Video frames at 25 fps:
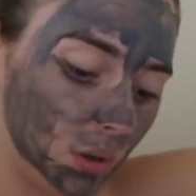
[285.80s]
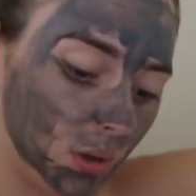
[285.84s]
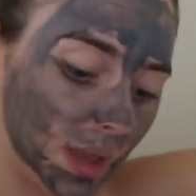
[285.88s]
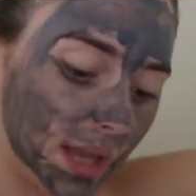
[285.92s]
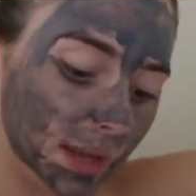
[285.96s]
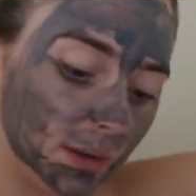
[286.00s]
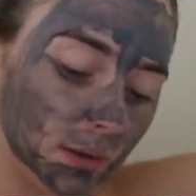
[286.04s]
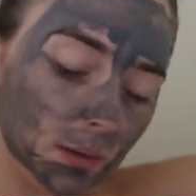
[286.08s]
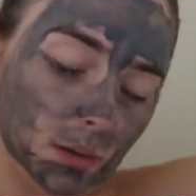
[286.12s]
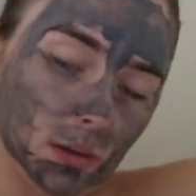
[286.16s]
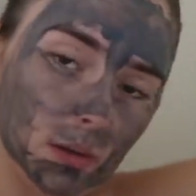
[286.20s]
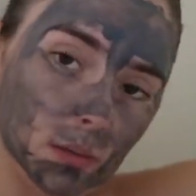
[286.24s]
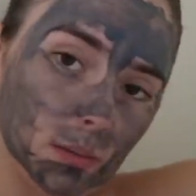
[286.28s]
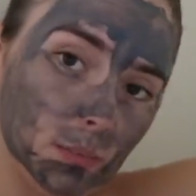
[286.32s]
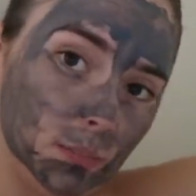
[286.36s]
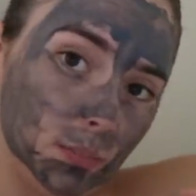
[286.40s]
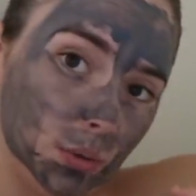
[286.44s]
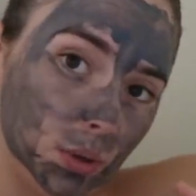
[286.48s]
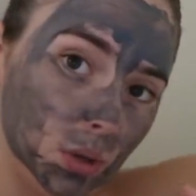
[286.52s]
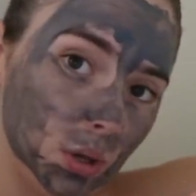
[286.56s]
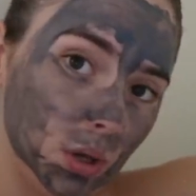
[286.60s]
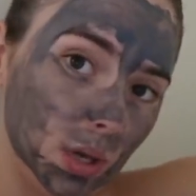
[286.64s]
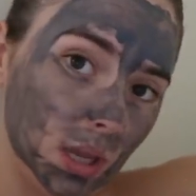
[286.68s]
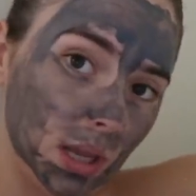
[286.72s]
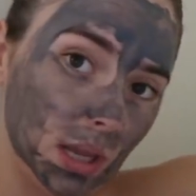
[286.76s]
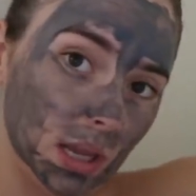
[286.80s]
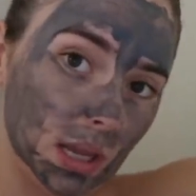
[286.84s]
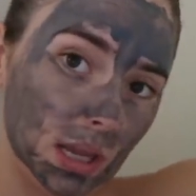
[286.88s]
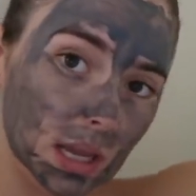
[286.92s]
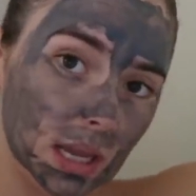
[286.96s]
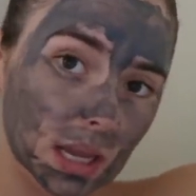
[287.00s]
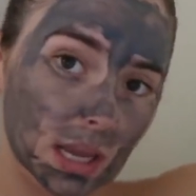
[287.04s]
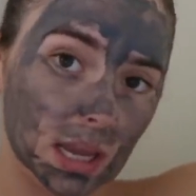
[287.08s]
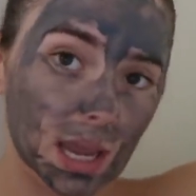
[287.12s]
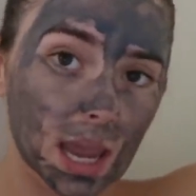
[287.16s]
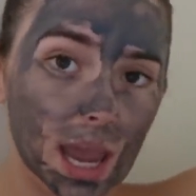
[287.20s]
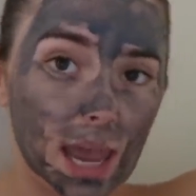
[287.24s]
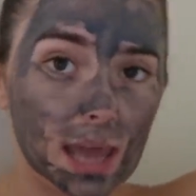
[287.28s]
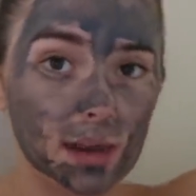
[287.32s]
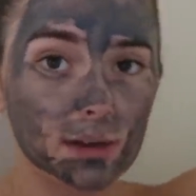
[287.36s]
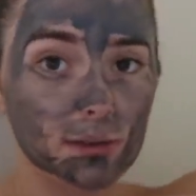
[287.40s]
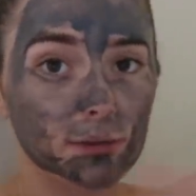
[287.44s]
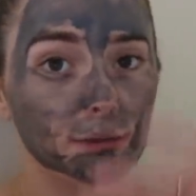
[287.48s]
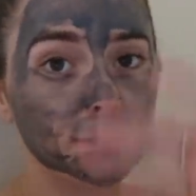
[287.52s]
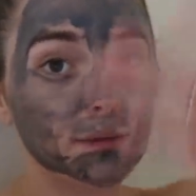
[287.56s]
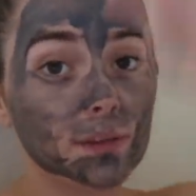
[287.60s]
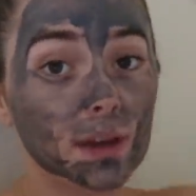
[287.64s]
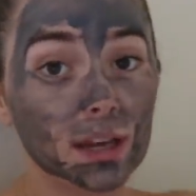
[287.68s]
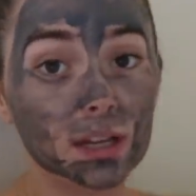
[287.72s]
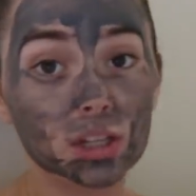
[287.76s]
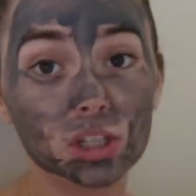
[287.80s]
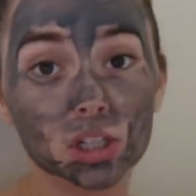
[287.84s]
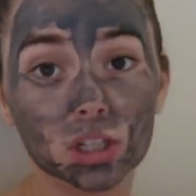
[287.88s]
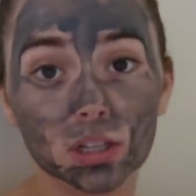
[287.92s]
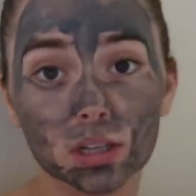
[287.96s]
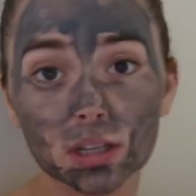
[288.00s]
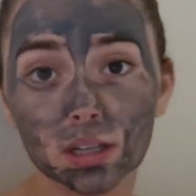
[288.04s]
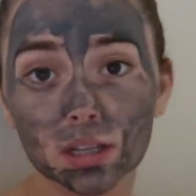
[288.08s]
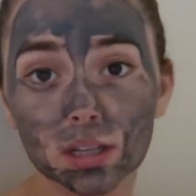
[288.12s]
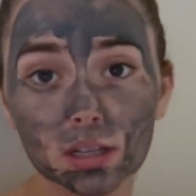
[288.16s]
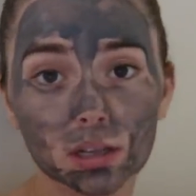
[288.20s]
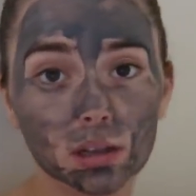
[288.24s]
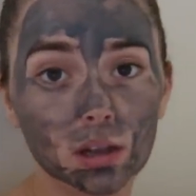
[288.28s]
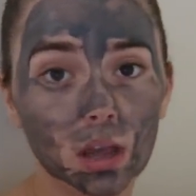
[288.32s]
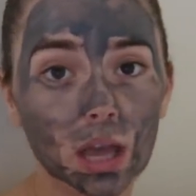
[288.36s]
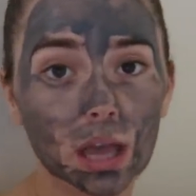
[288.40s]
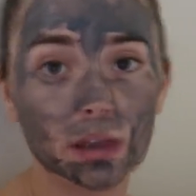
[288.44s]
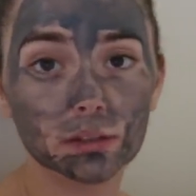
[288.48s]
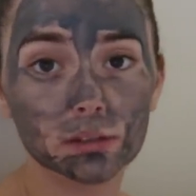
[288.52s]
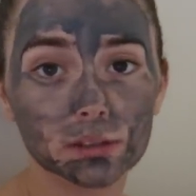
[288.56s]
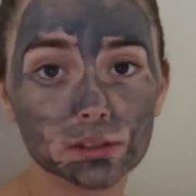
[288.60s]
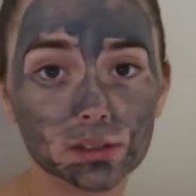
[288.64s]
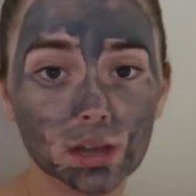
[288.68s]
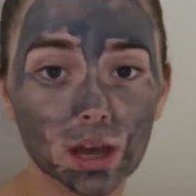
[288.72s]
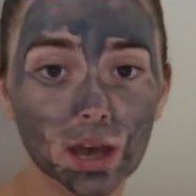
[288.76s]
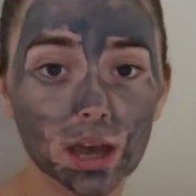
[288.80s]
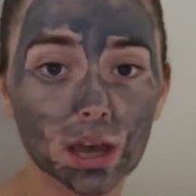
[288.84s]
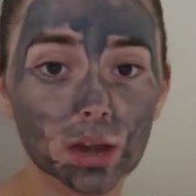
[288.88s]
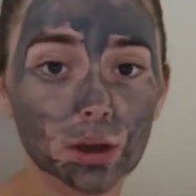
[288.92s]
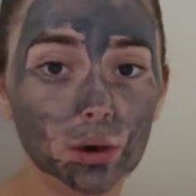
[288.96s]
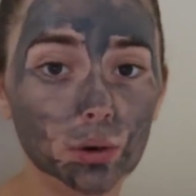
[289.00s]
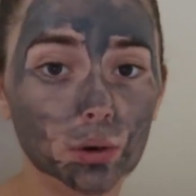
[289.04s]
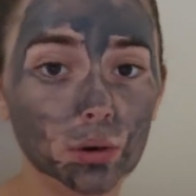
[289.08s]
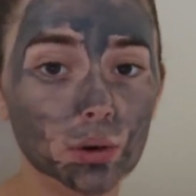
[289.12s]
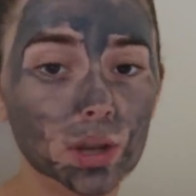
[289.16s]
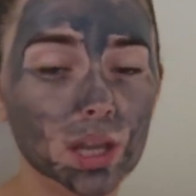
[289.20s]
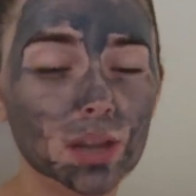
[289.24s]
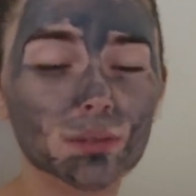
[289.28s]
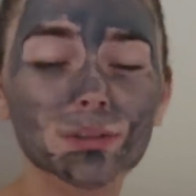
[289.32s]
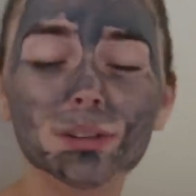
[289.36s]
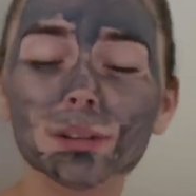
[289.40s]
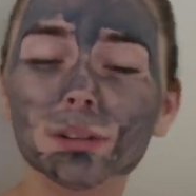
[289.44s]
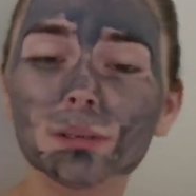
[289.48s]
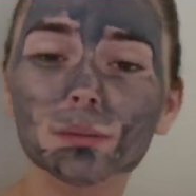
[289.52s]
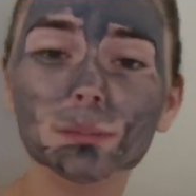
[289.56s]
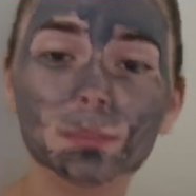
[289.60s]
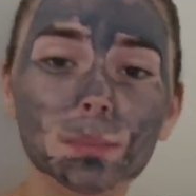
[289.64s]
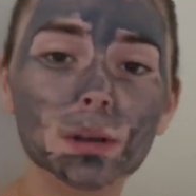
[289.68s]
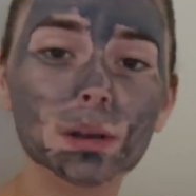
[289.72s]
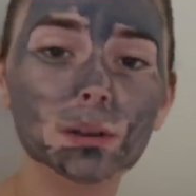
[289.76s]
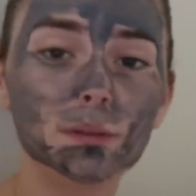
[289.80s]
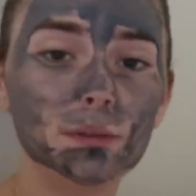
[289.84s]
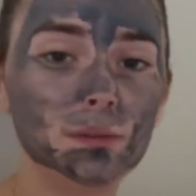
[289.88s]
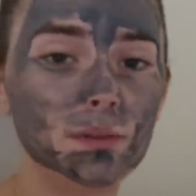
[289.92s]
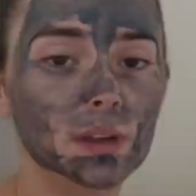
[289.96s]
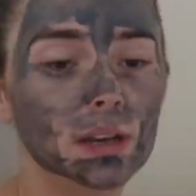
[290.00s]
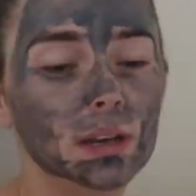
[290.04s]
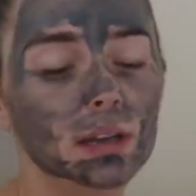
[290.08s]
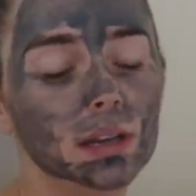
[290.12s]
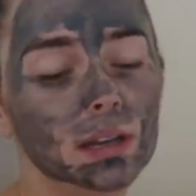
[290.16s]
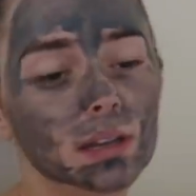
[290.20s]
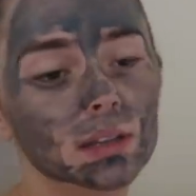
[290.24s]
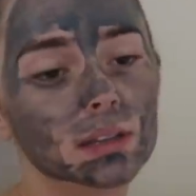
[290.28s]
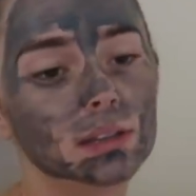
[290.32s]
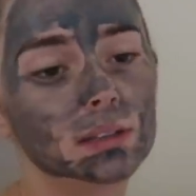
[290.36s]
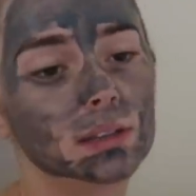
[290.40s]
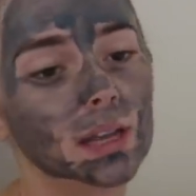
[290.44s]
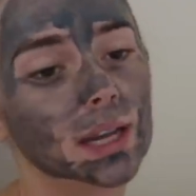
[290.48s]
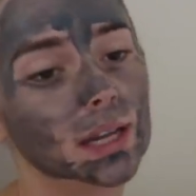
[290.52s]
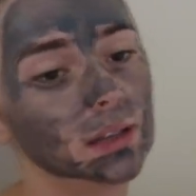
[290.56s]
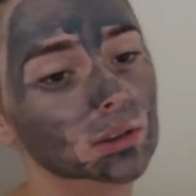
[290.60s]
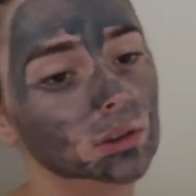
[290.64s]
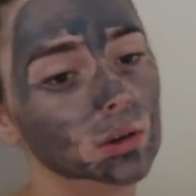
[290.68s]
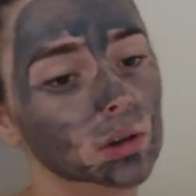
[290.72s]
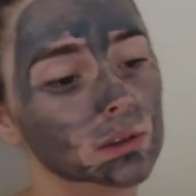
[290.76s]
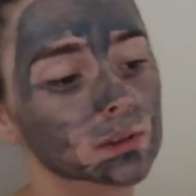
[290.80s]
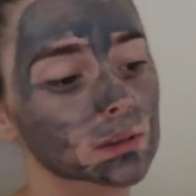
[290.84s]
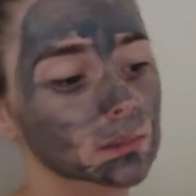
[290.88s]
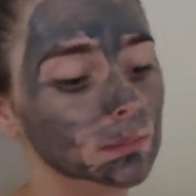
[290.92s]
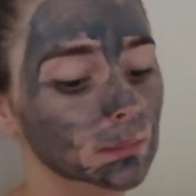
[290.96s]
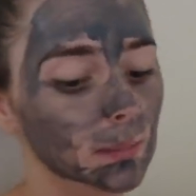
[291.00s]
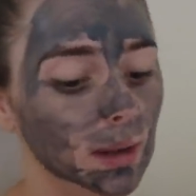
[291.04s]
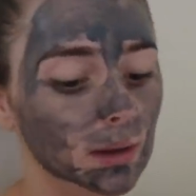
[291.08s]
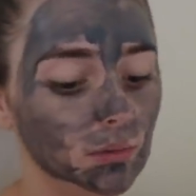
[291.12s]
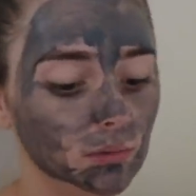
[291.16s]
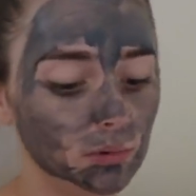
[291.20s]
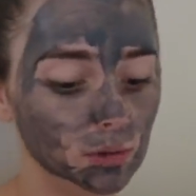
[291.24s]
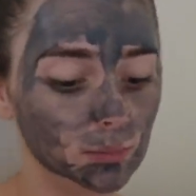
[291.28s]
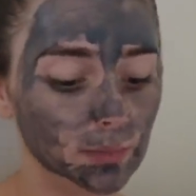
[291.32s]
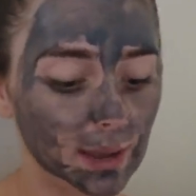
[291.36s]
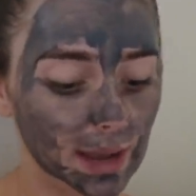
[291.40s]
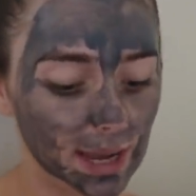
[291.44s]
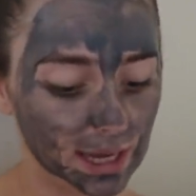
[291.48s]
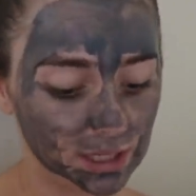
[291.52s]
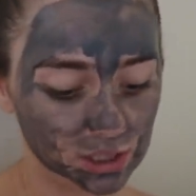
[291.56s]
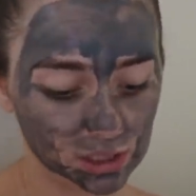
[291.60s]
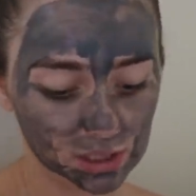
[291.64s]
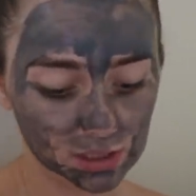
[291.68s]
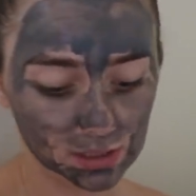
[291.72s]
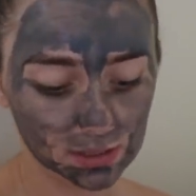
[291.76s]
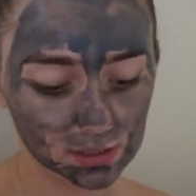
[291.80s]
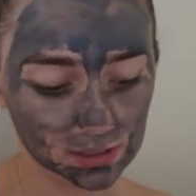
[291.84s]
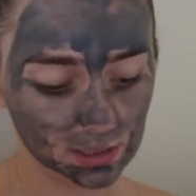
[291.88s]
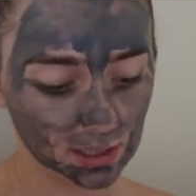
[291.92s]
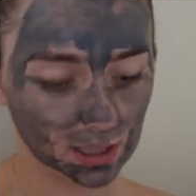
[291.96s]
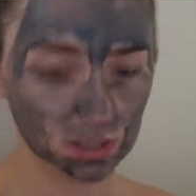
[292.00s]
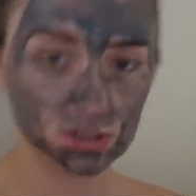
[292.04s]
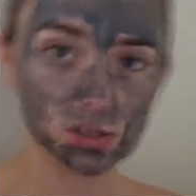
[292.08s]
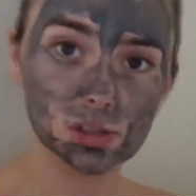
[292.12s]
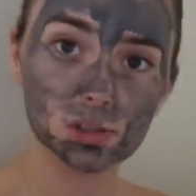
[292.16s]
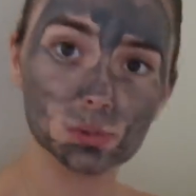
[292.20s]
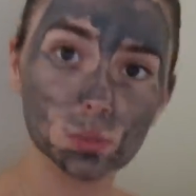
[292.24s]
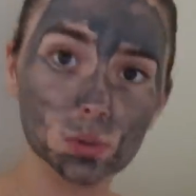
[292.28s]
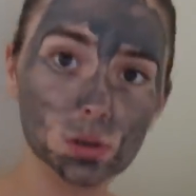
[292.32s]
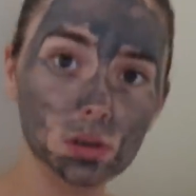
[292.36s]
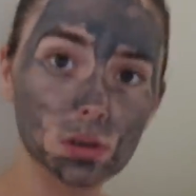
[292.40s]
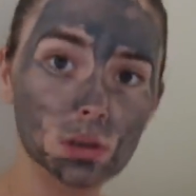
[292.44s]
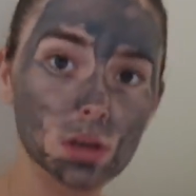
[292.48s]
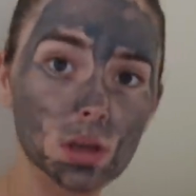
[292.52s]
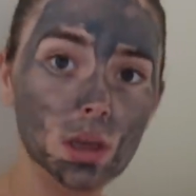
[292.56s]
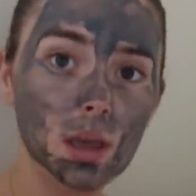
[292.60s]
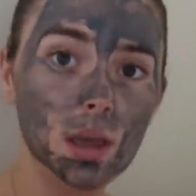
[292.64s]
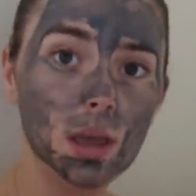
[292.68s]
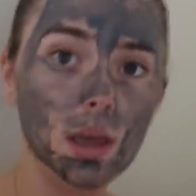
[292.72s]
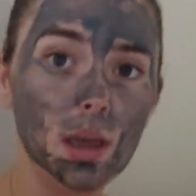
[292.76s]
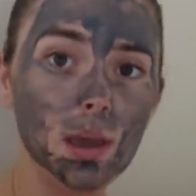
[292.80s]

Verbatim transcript: like beauty and fashion, lifestyle, even a bit of fitness, like those are my real passions and I just wanna,